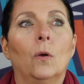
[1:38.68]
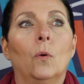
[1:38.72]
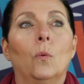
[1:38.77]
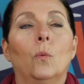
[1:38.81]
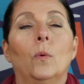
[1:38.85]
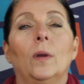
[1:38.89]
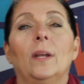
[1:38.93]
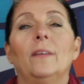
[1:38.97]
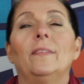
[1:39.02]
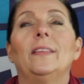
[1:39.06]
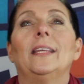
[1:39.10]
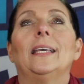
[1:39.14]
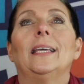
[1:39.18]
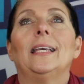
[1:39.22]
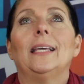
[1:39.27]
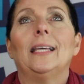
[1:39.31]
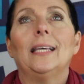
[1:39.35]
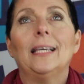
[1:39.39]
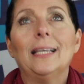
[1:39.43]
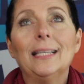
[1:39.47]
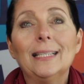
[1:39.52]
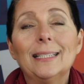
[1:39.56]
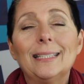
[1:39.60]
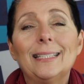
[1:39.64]
One of the
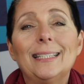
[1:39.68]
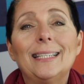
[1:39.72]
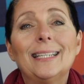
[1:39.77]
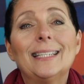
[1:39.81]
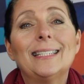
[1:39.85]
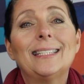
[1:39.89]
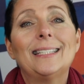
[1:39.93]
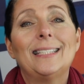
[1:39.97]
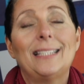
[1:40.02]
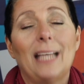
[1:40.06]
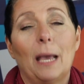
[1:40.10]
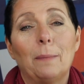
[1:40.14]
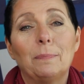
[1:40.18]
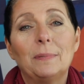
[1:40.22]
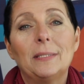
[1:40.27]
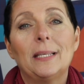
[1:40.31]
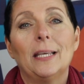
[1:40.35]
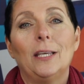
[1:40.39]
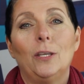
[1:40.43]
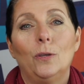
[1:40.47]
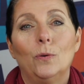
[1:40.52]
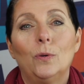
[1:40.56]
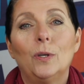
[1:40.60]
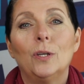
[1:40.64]
easiest steps
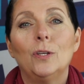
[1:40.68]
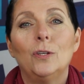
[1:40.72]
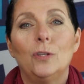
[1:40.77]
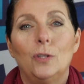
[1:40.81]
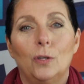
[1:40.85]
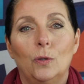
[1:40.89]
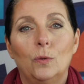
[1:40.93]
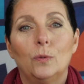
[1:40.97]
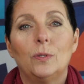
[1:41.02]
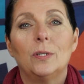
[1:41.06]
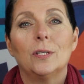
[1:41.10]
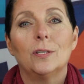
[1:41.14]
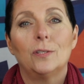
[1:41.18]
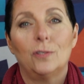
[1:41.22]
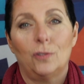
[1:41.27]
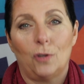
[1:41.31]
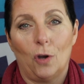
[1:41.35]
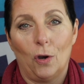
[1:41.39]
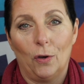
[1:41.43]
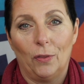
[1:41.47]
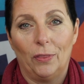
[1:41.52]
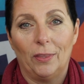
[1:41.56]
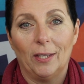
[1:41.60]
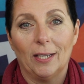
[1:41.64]
that you can do to
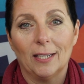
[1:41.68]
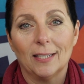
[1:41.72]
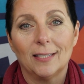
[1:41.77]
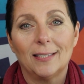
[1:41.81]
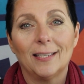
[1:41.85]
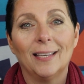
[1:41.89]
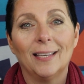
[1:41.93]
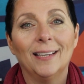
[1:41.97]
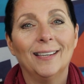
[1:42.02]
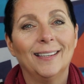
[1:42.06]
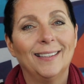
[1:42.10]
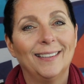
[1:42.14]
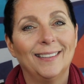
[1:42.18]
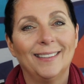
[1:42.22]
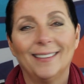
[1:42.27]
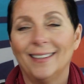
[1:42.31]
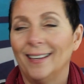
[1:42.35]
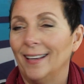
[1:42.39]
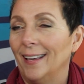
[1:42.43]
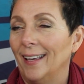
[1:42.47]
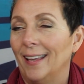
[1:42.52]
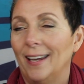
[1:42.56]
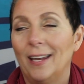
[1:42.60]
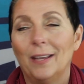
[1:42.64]
start this,
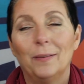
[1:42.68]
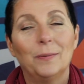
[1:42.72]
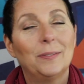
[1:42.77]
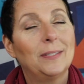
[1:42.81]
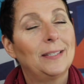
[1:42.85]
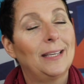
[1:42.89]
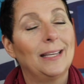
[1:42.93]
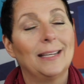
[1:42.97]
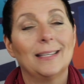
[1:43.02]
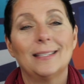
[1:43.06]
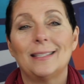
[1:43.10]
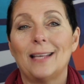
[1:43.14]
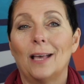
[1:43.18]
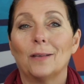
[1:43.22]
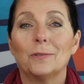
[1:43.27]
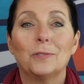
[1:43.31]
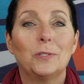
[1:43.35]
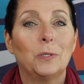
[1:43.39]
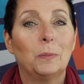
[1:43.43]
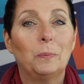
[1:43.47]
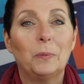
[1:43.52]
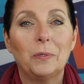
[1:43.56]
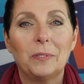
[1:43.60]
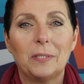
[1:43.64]
and it's going to sound
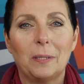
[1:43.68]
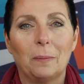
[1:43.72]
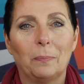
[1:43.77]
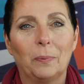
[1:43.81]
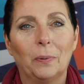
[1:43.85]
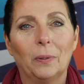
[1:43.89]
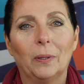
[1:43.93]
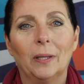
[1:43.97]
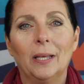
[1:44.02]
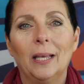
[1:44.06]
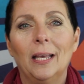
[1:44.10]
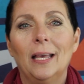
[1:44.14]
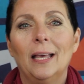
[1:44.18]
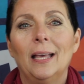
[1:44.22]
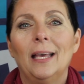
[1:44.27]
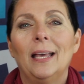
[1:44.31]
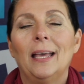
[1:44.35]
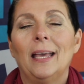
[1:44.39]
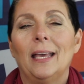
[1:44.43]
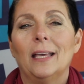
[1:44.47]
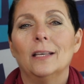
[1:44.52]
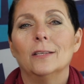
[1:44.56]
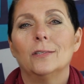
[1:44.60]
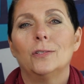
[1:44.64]
super simple,
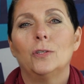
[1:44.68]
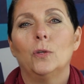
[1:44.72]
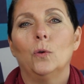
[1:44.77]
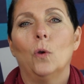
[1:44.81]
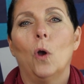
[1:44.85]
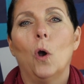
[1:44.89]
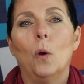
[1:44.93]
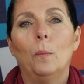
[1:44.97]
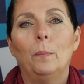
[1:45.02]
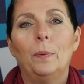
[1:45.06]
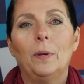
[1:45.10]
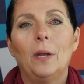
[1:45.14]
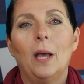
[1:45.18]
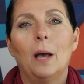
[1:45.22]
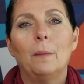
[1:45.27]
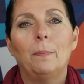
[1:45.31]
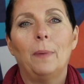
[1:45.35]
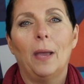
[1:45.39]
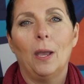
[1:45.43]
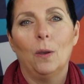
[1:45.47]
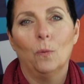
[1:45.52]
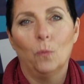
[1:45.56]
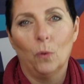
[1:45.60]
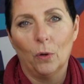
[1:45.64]
is to open
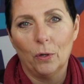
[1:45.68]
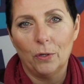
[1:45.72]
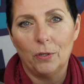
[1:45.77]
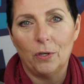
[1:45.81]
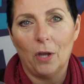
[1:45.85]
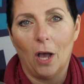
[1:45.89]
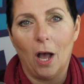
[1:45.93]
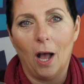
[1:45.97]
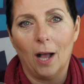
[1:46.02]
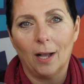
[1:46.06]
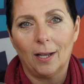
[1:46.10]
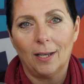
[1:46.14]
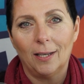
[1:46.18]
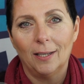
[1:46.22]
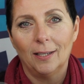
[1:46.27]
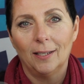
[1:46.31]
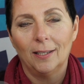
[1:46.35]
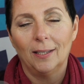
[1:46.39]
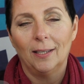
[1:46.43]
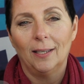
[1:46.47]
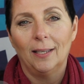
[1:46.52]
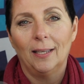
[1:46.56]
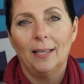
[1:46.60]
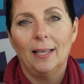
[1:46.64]
up a Word doc.
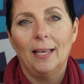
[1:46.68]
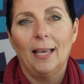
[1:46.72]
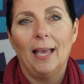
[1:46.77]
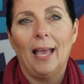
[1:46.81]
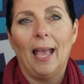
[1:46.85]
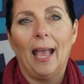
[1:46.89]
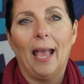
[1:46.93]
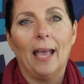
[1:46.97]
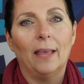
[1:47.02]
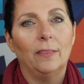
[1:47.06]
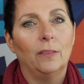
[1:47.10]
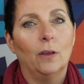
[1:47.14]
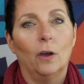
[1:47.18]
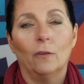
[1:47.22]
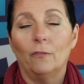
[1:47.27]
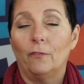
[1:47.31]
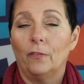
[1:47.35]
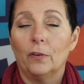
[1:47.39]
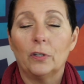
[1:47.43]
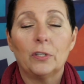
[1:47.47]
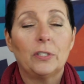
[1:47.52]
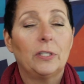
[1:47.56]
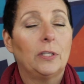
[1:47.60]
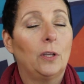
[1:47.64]
And
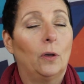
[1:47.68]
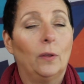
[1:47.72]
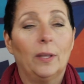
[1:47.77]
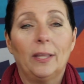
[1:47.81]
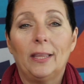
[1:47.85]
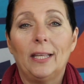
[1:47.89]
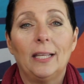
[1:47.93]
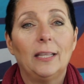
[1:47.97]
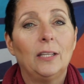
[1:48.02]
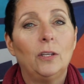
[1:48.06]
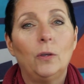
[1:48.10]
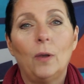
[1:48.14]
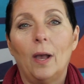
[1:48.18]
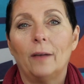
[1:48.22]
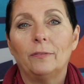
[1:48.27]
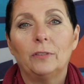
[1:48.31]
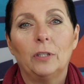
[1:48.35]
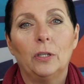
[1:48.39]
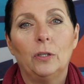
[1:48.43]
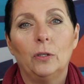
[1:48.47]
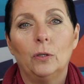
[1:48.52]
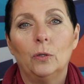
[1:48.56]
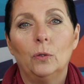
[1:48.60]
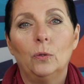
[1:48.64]
the only thing that you have
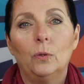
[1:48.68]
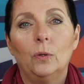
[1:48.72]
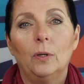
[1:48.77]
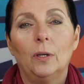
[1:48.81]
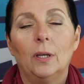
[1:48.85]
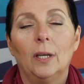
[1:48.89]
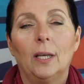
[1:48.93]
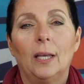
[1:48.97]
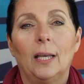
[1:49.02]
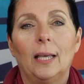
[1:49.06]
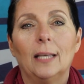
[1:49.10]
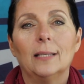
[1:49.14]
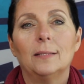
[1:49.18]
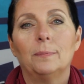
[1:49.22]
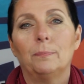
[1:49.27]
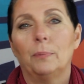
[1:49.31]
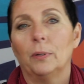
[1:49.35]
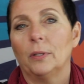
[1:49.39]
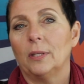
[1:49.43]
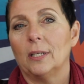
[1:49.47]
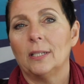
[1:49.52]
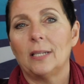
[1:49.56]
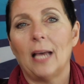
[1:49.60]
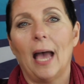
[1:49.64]
to do is
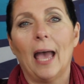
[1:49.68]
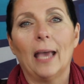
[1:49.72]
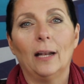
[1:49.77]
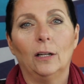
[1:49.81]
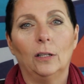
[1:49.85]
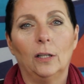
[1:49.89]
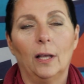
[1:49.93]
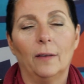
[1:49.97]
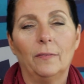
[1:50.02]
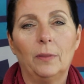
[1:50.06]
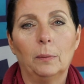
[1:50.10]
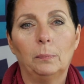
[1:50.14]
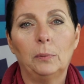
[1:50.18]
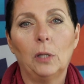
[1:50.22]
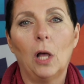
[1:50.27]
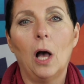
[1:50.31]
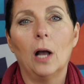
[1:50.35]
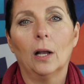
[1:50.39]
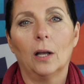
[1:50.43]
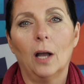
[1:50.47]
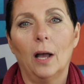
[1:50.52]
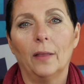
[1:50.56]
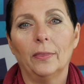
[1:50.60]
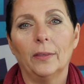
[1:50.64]
put the title of the
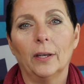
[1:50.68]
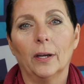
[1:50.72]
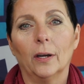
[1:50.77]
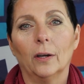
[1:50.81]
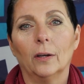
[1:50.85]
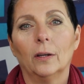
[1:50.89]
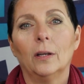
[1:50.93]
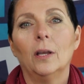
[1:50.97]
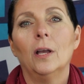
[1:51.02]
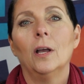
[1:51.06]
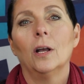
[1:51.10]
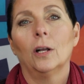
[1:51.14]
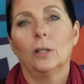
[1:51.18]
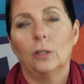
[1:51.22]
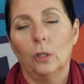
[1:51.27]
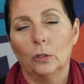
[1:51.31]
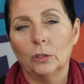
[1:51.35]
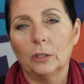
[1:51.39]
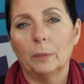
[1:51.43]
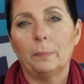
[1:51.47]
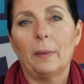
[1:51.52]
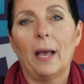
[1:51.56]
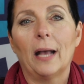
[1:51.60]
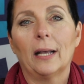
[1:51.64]
blog on there.
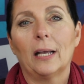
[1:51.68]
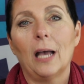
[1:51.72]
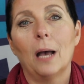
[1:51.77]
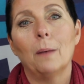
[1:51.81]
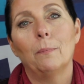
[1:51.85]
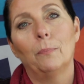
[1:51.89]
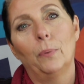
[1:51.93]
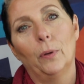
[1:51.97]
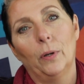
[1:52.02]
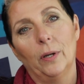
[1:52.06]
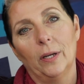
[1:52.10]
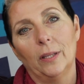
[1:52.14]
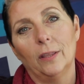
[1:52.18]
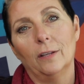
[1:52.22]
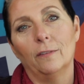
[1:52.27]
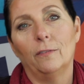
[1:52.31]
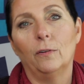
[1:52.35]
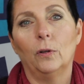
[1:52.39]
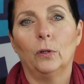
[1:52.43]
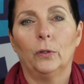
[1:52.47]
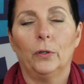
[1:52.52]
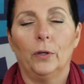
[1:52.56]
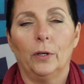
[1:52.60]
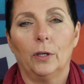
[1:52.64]
Close it back up, put it in the
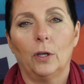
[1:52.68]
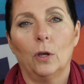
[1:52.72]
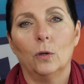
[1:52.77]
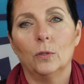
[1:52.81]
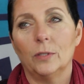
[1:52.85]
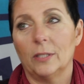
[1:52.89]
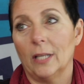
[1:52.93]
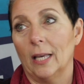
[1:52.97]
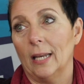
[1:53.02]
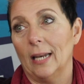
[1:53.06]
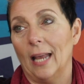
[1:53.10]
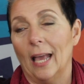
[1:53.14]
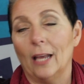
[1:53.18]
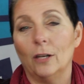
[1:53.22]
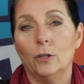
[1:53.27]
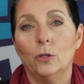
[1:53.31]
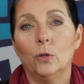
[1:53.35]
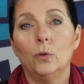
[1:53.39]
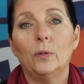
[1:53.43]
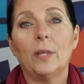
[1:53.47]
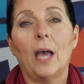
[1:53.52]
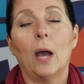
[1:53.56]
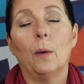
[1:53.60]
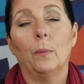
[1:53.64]
folder it goes in, and
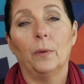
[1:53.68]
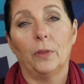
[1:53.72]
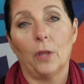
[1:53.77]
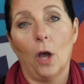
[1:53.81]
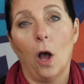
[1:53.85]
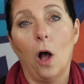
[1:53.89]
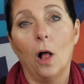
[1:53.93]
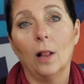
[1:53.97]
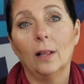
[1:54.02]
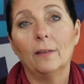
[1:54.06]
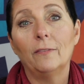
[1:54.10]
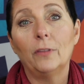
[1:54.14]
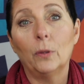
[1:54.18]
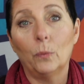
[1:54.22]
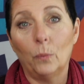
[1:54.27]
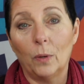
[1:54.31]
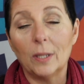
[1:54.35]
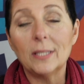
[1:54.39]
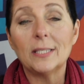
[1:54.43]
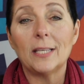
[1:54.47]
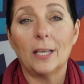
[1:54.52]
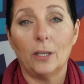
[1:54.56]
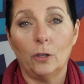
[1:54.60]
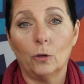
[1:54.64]
do that with all of the
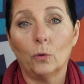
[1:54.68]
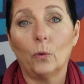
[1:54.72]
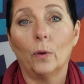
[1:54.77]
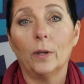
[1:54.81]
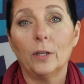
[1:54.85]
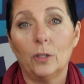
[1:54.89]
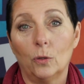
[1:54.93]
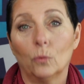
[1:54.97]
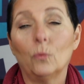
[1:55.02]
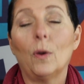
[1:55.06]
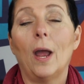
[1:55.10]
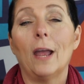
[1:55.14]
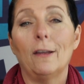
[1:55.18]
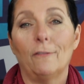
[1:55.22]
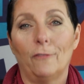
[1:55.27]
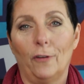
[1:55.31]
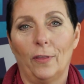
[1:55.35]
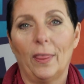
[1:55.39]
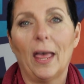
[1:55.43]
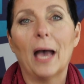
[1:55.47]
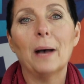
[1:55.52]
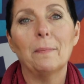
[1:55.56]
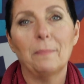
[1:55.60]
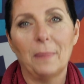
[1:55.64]
ones that you're going to write
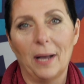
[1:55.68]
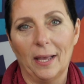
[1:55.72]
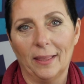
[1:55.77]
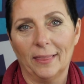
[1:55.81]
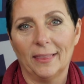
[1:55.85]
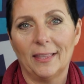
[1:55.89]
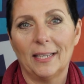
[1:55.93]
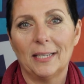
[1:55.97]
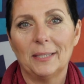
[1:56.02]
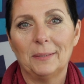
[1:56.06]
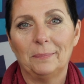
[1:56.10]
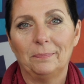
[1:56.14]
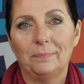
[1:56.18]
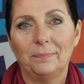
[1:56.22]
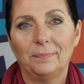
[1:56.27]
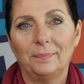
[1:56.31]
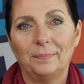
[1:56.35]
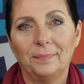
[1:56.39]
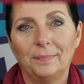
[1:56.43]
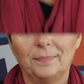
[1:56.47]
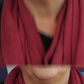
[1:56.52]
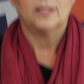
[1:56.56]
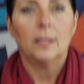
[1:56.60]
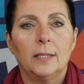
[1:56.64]
for that month.
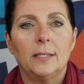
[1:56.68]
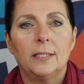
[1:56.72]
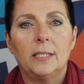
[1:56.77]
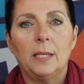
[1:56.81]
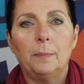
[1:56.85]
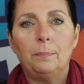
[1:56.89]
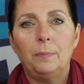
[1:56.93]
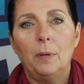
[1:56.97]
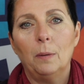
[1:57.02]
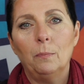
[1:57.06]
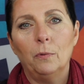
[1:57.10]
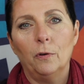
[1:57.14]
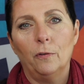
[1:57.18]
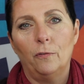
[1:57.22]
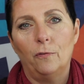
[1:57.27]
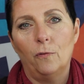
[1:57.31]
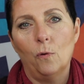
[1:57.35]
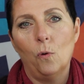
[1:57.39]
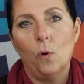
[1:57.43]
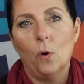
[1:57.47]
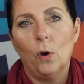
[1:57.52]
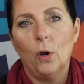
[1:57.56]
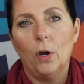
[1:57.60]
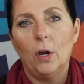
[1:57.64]
Tip number
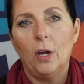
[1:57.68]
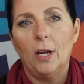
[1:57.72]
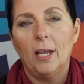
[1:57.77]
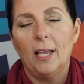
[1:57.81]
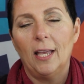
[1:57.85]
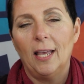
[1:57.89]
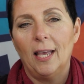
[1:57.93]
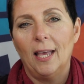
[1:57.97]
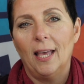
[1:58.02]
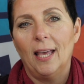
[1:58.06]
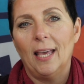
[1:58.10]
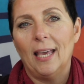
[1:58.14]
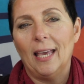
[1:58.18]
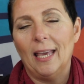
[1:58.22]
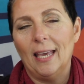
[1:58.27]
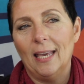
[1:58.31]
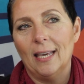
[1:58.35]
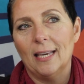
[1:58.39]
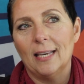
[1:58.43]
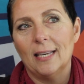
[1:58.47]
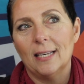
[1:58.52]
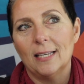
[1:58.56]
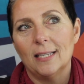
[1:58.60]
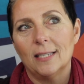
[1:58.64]
4
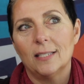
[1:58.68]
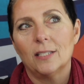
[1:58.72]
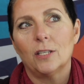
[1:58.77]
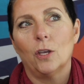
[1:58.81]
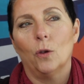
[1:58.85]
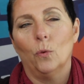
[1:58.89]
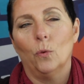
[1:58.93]
is